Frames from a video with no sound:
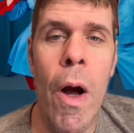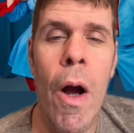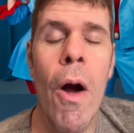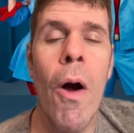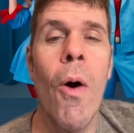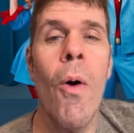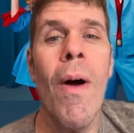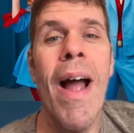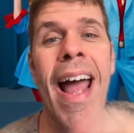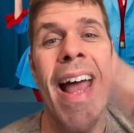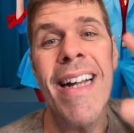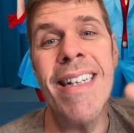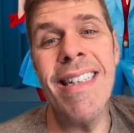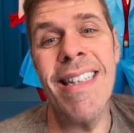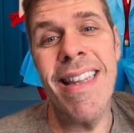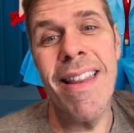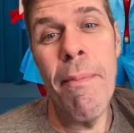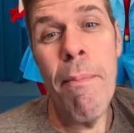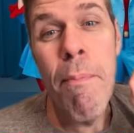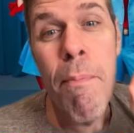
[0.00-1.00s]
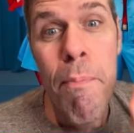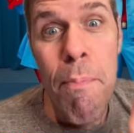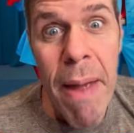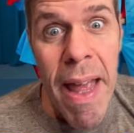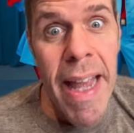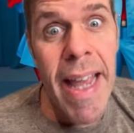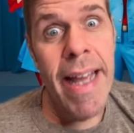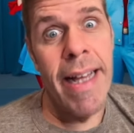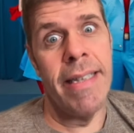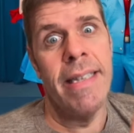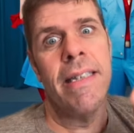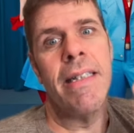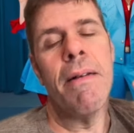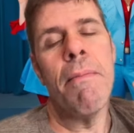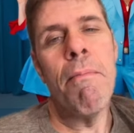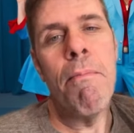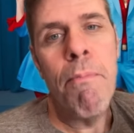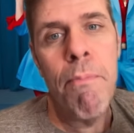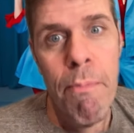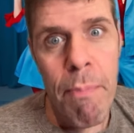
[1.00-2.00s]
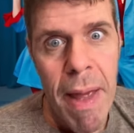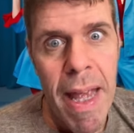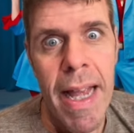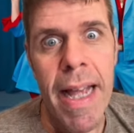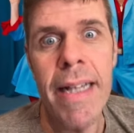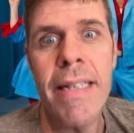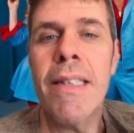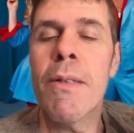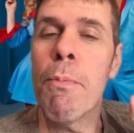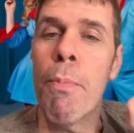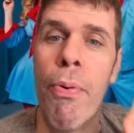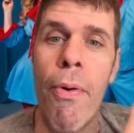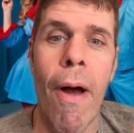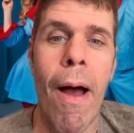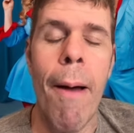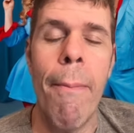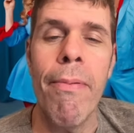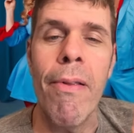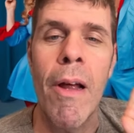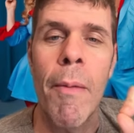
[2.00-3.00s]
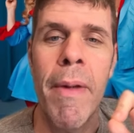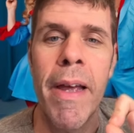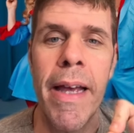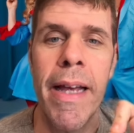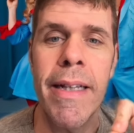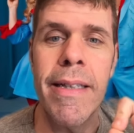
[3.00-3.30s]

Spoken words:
And the biggest problem is